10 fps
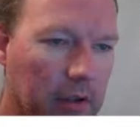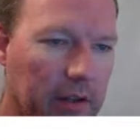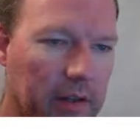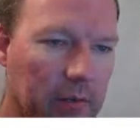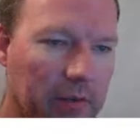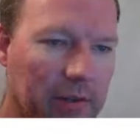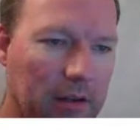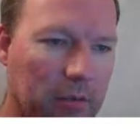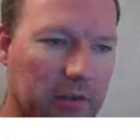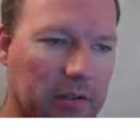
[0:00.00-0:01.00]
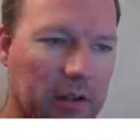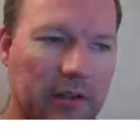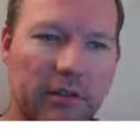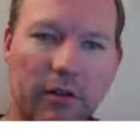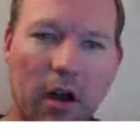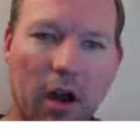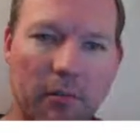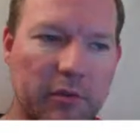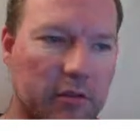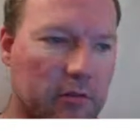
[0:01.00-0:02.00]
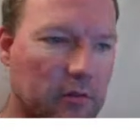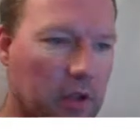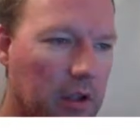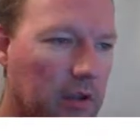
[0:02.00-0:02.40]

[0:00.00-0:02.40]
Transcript: anything with equal signs are optional.